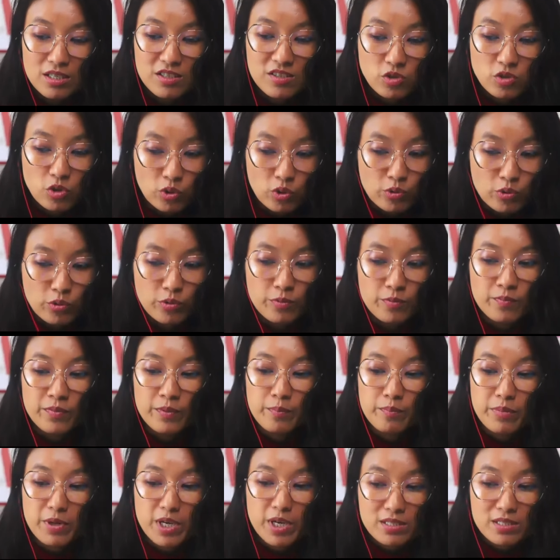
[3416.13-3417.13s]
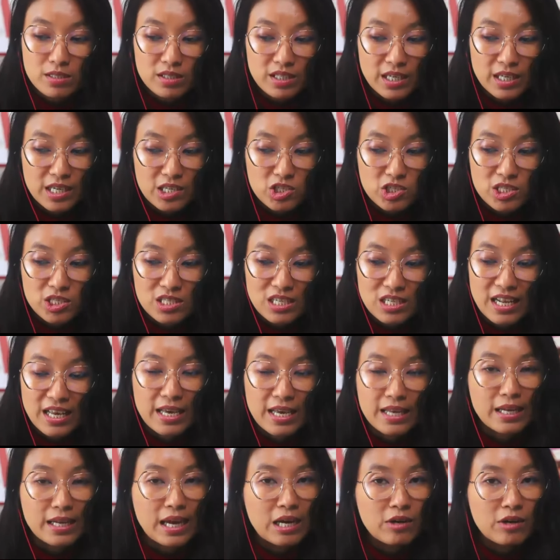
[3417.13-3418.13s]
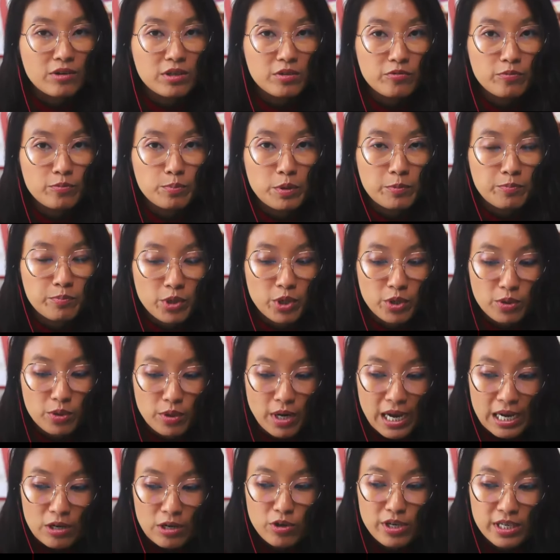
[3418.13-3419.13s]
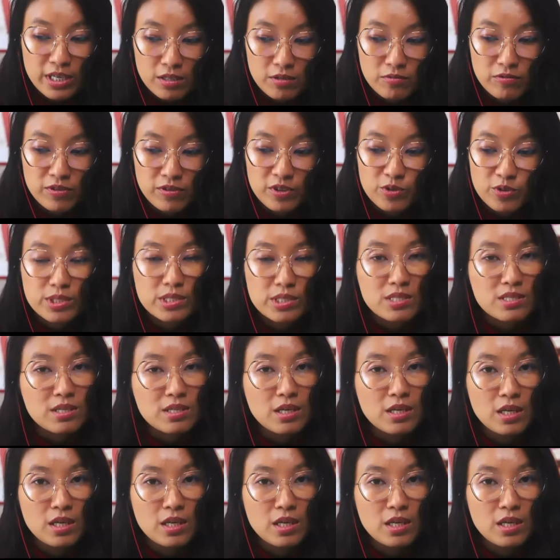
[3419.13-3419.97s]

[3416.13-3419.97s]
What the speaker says: So personal connection to land, how it influences